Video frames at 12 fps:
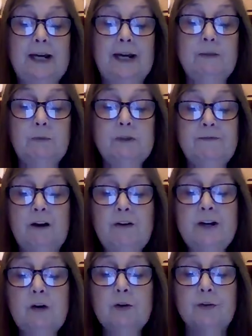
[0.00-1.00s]
And it was
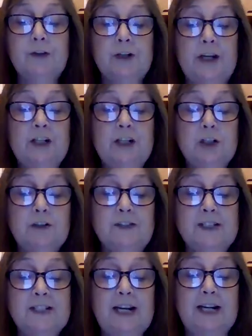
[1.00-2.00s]
very odd that he should have
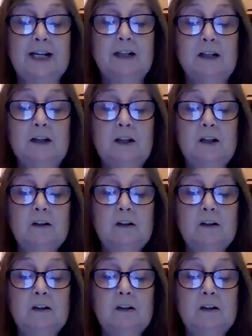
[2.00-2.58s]
seen,